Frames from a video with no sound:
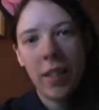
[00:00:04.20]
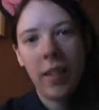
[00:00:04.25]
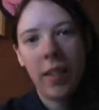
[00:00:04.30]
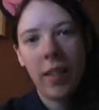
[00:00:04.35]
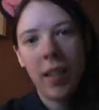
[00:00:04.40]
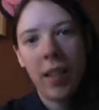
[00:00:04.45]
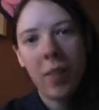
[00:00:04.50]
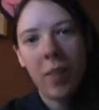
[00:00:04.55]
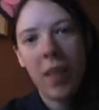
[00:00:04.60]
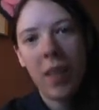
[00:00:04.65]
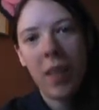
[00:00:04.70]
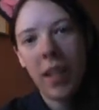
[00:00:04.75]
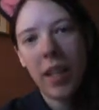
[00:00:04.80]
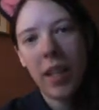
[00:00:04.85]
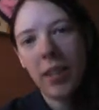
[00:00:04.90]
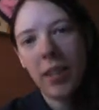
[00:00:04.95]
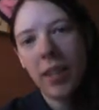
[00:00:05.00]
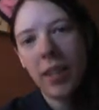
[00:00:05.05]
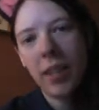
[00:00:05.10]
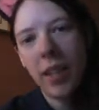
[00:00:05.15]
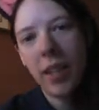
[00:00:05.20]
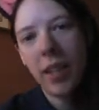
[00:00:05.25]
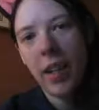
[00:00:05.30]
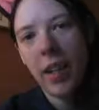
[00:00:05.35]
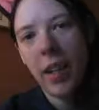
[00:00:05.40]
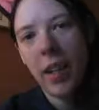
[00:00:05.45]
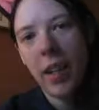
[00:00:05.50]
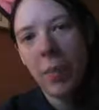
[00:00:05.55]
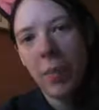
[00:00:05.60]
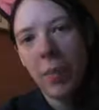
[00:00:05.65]
welcome back to another
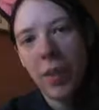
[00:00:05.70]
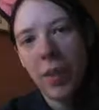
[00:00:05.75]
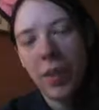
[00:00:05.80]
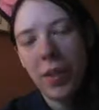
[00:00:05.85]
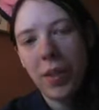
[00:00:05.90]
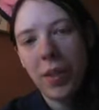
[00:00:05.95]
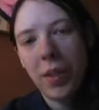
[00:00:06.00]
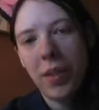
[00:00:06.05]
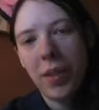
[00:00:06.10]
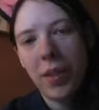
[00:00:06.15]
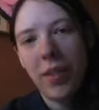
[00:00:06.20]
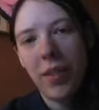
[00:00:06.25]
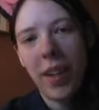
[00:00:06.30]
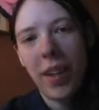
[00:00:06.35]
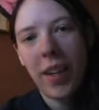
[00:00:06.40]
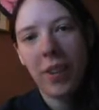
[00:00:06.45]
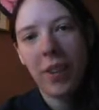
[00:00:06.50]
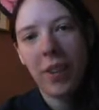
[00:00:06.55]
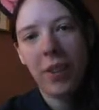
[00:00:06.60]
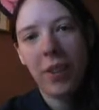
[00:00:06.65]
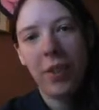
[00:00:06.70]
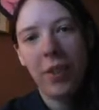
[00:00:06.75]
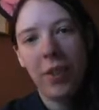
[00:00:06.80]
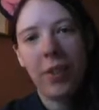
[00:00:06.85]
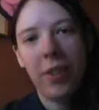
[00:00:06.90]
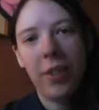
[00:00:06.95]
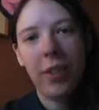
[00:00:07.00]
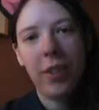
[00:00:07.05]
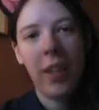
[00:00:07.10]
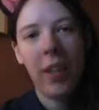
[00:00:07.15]
episode of how to
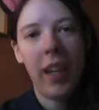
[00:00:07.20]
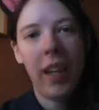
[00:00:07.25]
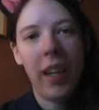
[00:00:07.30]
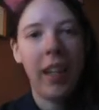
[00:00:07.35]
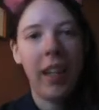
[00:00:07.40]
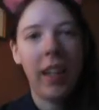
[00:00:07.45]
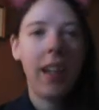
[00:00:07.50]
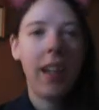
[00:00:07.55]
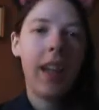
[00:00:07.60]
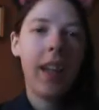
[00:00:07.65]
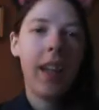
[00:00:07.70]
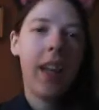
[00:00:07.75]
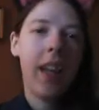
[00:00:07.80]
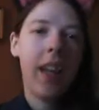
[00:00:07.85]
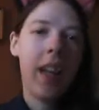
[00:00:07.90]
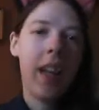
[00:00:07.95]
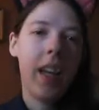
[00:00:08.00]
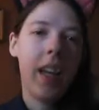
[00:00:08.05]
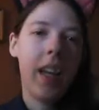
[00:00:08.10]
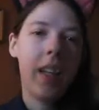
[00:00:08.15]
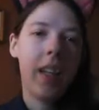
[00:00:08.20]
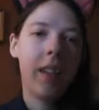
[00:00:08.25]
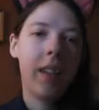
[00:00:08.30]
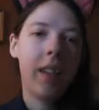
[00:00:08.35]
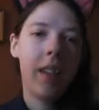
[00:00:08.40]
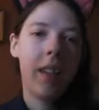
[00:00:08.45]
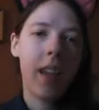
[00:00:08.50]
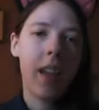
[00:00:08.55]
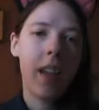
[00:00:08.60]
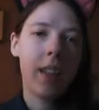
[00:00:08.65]
create a
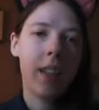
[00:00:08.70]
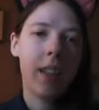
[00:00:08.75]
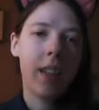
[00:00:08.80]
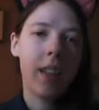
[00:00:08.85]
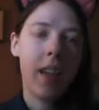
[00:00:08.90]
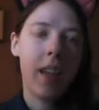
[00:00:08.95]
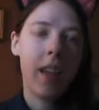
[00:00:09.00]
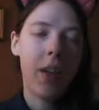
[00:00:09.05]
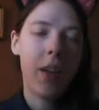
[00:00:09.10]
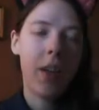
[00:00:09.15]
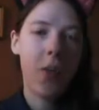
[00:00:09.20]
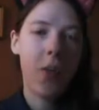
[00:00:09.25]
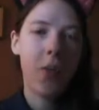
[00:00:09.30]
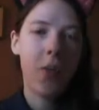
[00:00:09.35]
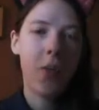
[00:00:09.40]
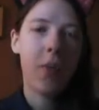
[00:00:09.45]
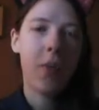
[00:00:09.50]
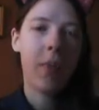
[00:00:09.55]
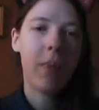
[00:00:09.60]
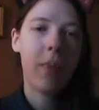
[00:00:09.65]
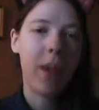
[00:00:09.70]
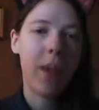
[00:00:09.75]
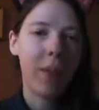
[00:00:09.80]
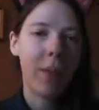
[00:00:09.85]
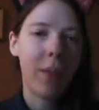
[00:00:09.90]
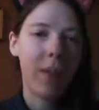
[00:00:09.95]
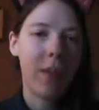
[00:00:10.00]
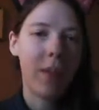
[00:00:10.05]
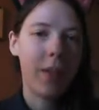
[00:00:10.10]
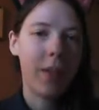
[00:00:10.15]
SAO prop
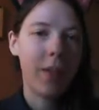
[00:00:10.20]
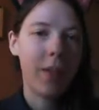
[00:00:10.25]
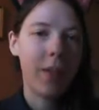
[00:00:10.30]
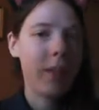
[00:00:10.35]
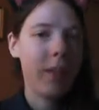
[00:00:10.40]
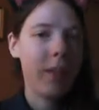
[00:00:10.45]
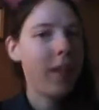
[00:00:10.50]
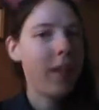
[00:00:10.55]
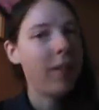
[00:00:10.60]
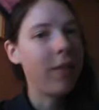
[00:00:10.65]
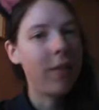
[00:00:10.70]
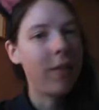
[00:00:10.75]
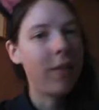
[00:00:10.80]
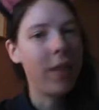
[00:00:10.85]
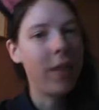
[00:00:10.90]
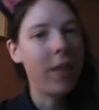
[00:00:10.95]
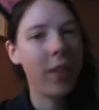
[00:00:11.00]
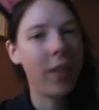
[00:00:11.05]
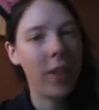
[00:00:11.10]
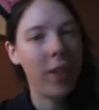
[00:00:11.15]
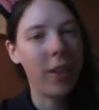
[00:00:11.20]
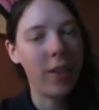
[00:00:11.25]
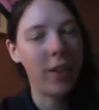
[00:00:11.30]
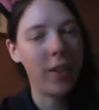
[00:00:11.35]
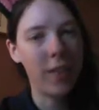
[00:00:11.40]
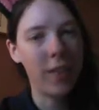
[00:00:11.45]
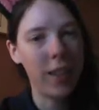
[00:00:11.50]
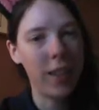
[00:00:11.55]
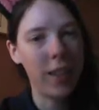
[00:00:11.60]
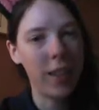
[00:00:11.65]
sword with your
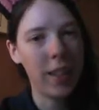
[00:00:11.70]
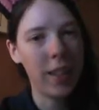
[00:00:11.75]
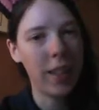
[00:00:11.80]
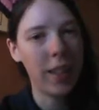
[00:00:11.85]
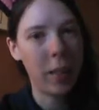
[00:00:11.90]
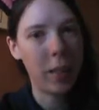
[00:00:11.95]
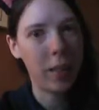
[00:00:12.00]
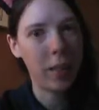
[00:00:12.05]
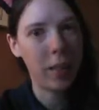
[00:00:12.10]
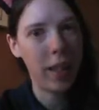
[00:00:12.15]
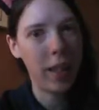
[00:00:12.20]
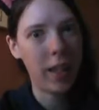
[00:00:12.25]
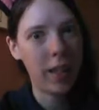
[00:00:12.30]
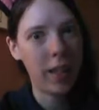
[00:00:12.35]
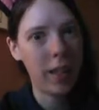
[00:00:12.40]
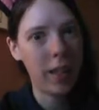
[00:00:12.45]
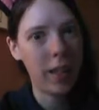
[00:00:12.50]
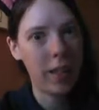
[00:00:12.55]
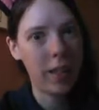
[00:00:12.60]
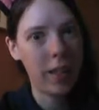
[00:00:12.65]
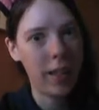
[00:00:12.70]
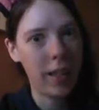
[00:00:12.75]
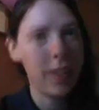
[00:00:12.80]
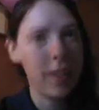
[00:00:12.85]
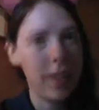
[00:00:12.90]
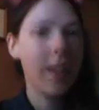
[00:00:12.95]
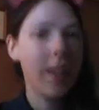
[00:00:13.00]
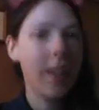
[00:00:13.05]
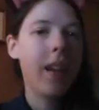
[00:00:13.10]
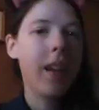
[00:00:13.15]
hostess, Cupcake Kitten.
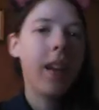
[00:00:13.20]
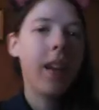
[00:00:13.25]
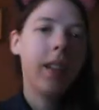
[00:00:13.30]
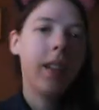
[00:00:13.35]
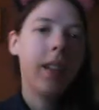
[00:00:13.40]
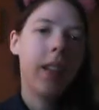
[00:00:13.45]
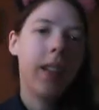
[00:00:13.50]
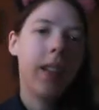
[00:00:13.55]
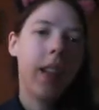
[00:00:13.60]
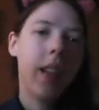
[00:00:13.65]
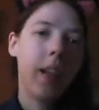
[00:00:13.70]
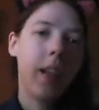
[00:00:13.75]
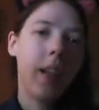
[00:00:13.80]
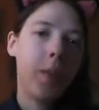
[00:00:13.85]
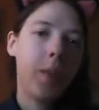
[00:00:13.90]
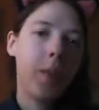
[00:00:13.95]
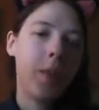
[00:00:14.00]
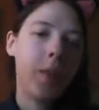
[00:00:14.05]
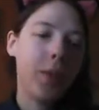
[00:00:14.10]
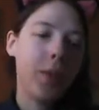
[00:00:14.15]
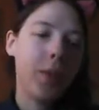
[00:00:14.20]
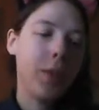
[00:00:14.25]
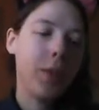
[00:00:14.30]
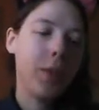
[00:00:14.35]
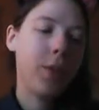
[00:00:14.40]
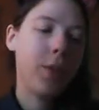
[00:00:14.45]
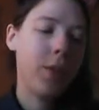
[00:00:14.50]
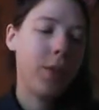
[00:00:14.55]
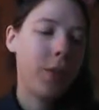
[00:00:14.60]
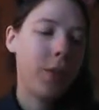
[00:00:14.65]
Today I'm going to
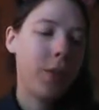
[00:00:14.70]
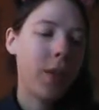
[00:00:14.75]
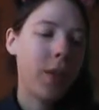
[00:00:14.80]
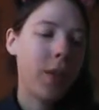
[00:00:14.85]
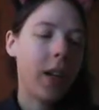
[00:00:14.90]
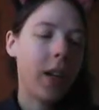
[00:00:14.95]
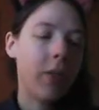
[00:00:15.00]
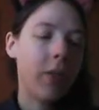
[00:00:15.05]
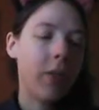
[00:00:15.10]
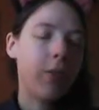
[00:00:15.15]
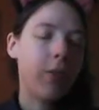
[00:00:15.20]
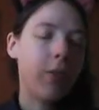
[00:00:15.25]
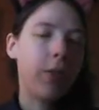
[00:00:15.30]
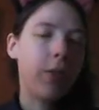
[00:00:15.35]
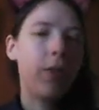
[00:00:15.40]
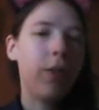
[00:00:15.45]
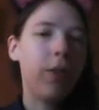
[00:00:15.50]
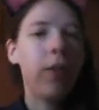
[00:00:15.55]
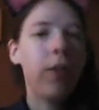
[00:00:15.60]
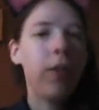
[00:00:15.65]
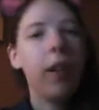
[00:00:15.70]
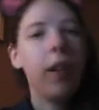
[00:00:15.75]
show you how to,